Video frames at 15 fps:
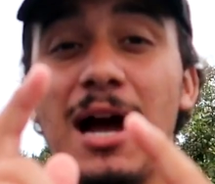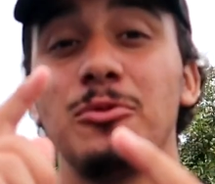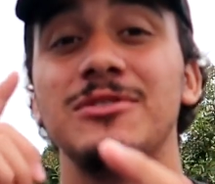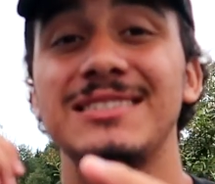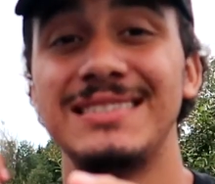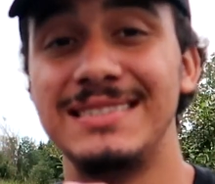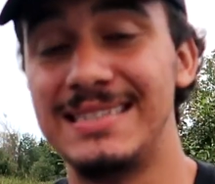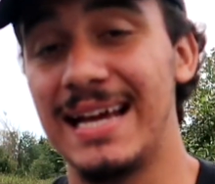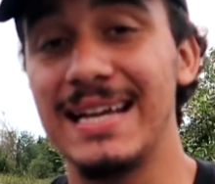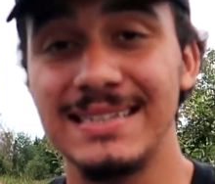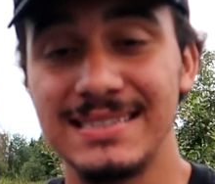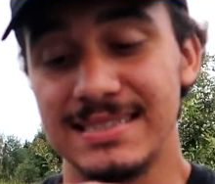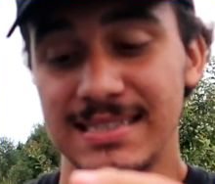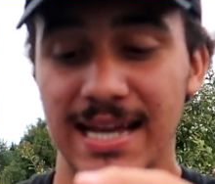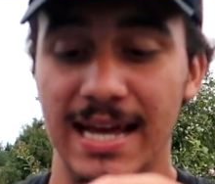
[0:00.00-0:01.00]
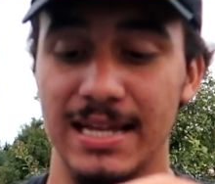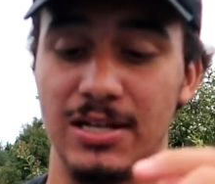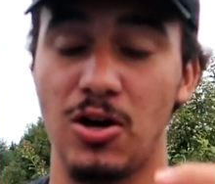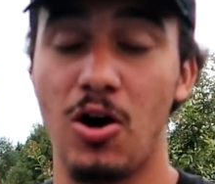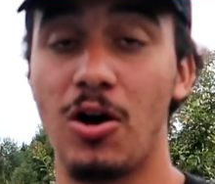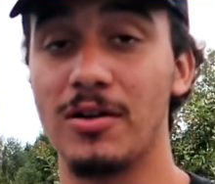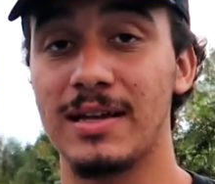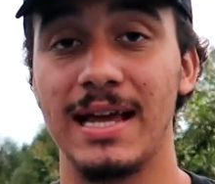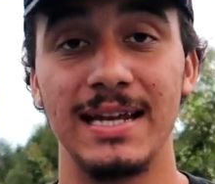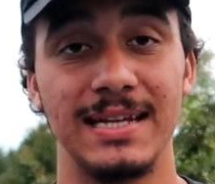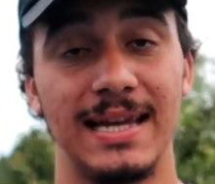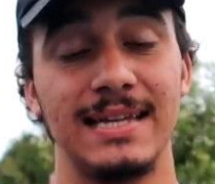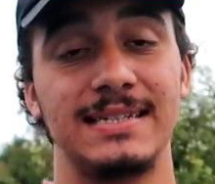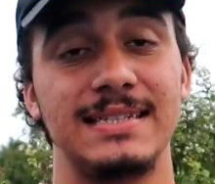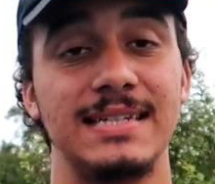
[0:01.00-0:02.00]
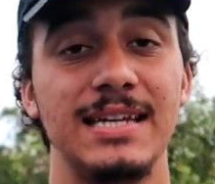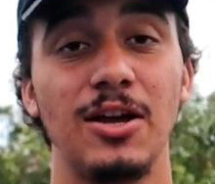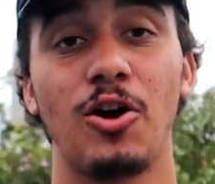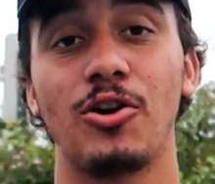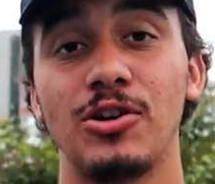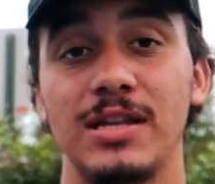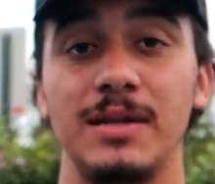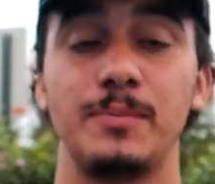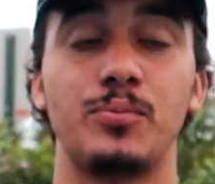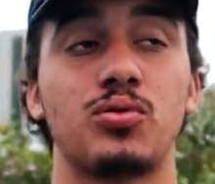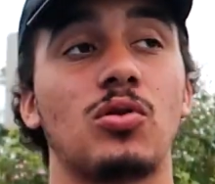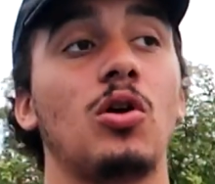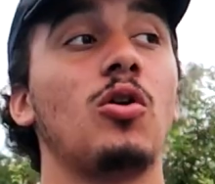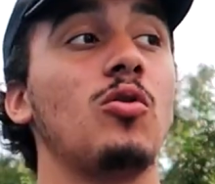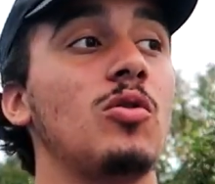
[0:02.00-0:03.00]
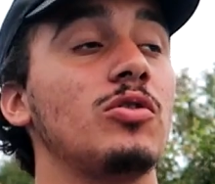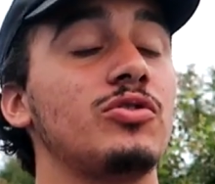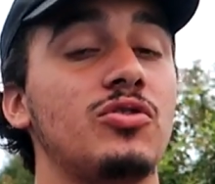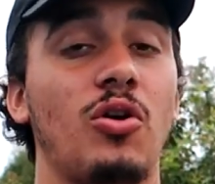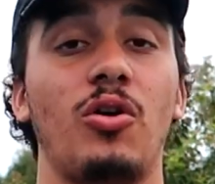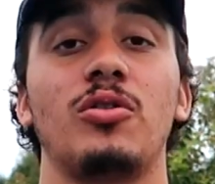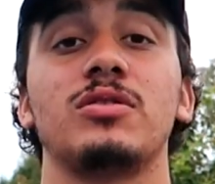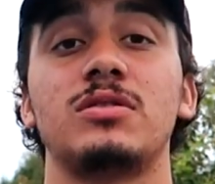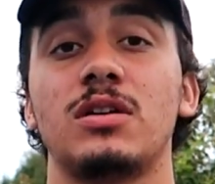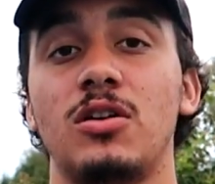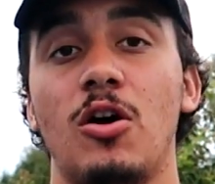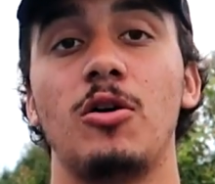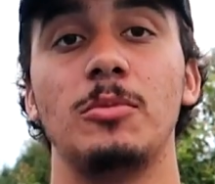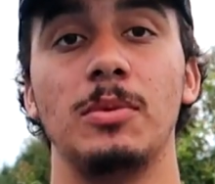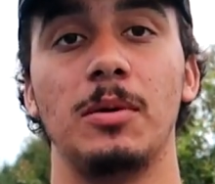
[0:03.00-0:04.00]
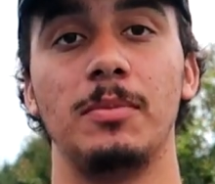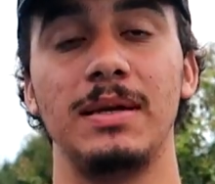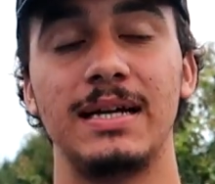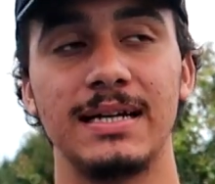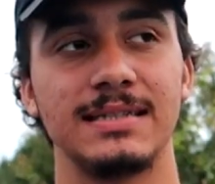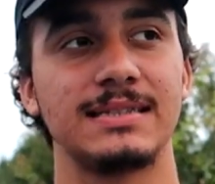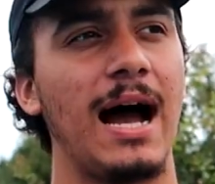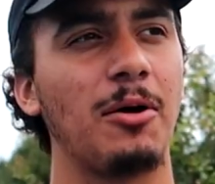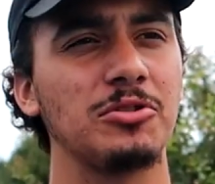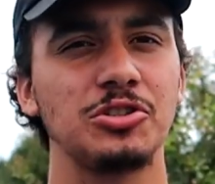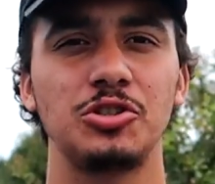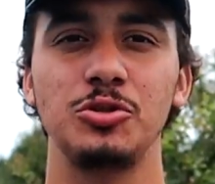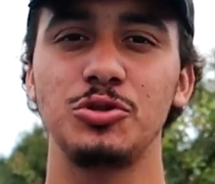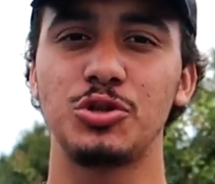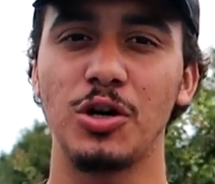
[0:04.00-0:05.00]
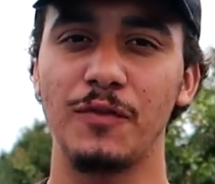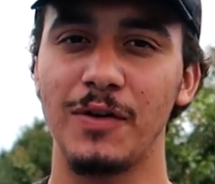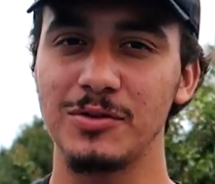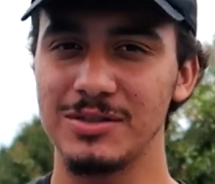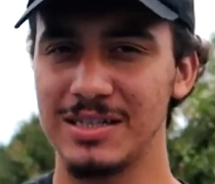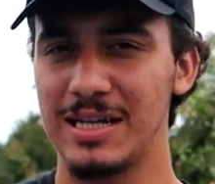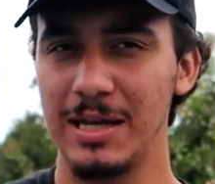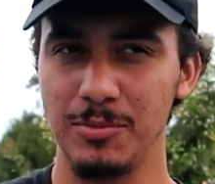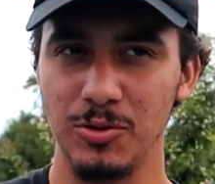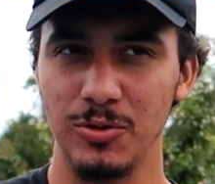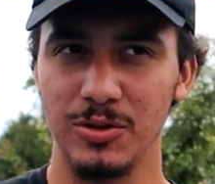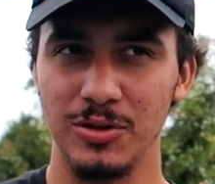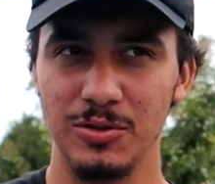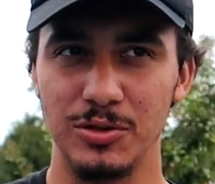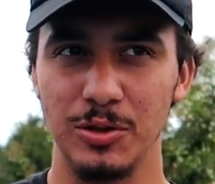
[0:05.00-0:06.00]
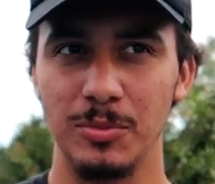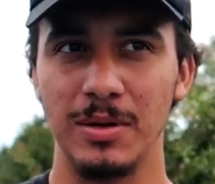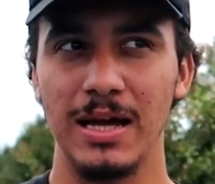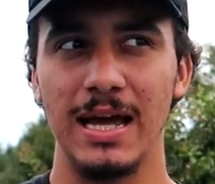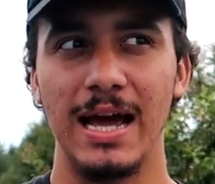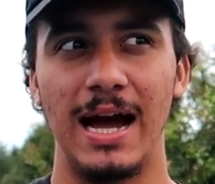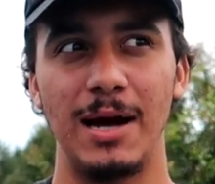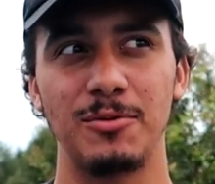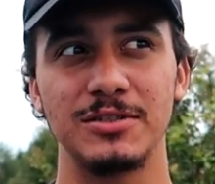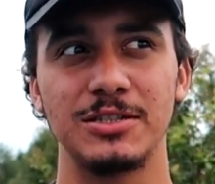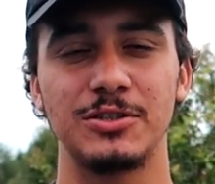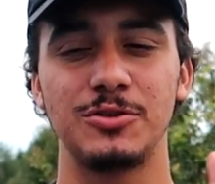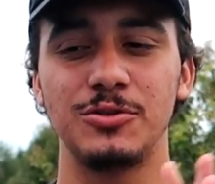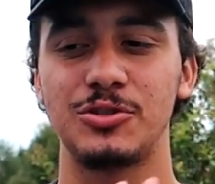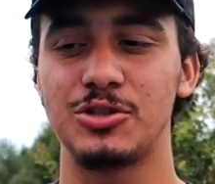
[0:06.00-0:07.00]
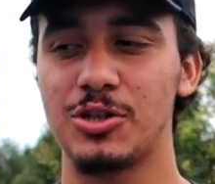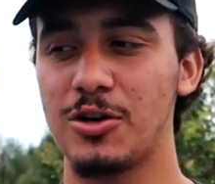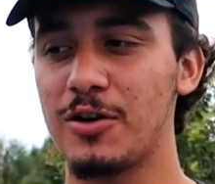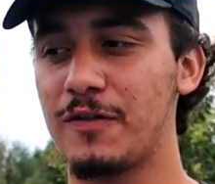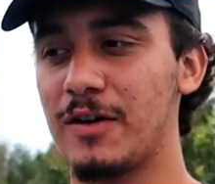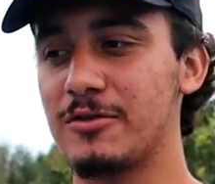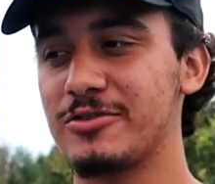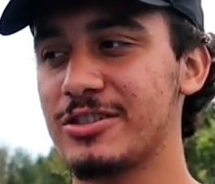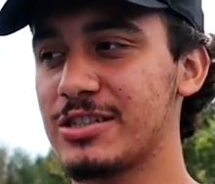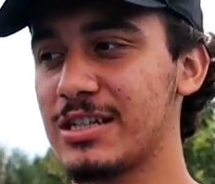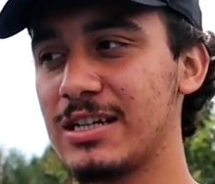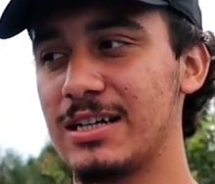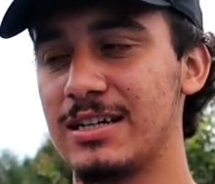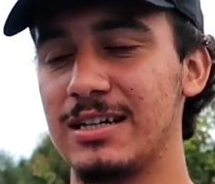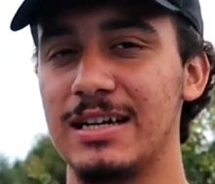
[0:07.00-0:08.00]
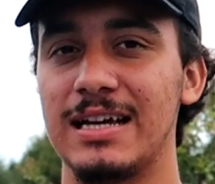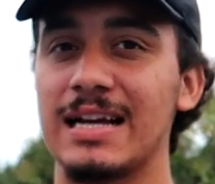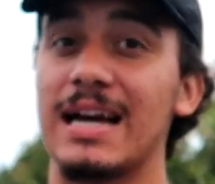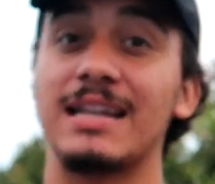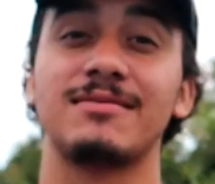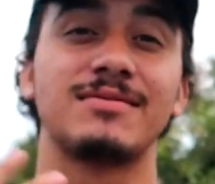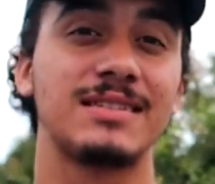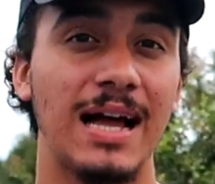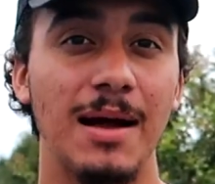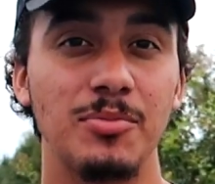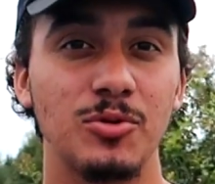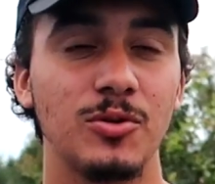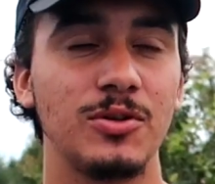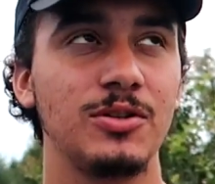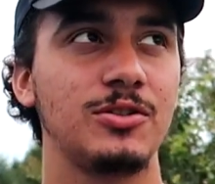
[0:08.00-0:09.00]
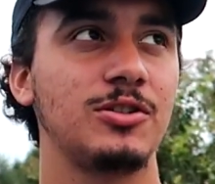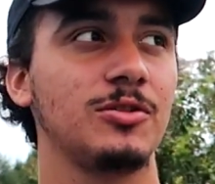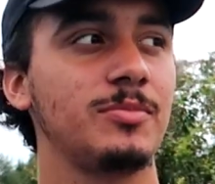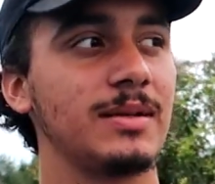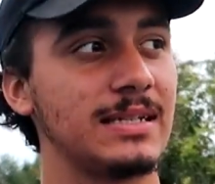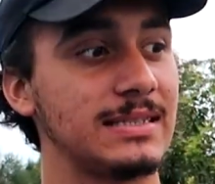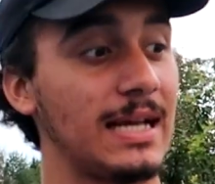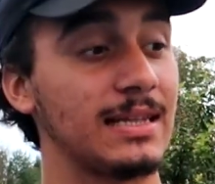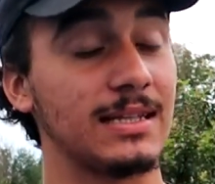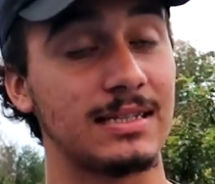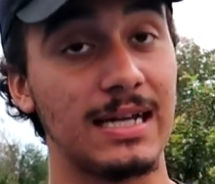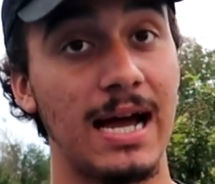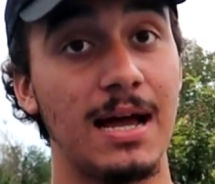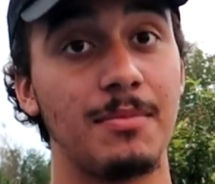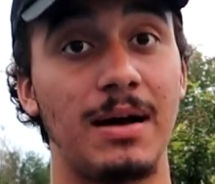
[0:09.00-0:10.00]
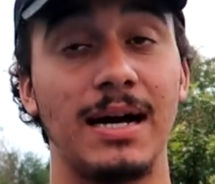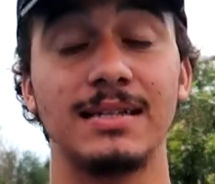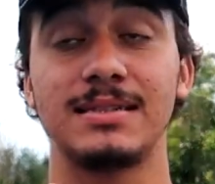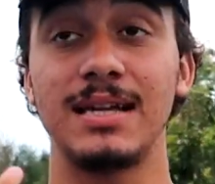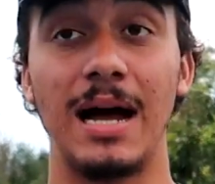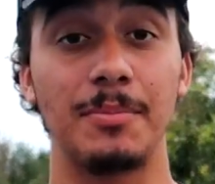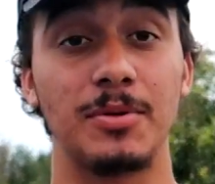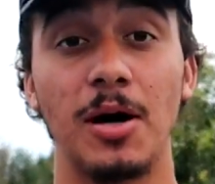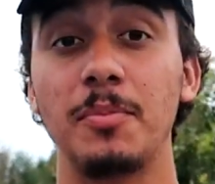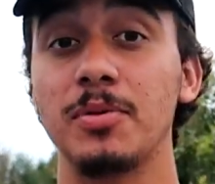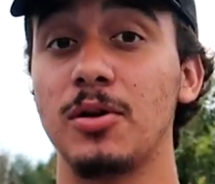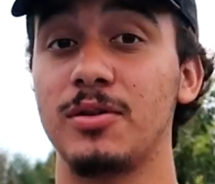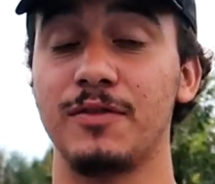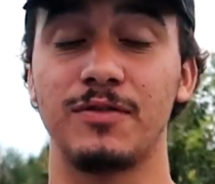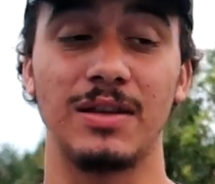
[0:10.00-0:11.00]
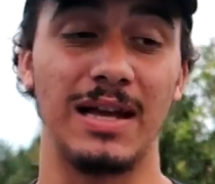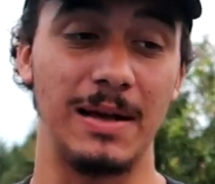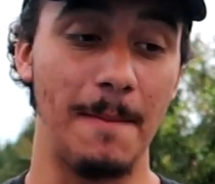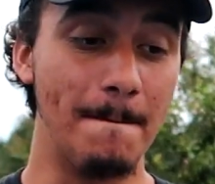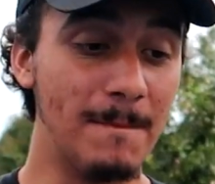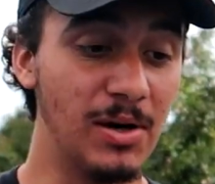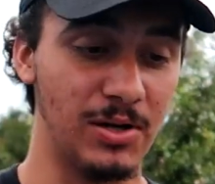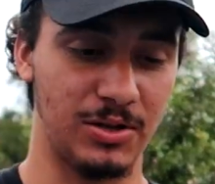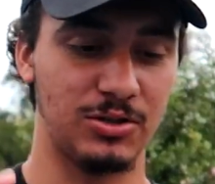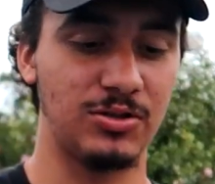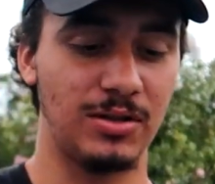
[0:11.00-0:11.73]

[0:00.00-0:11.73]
I was dead set on getting a Trd Pro Toyota Tacoma because I wasn't too sure if I was gonna keep doing YouTube. I wasn't too sure if I was just gonna kind of stop doing YouTube because at the time I stopped uploading for like a month.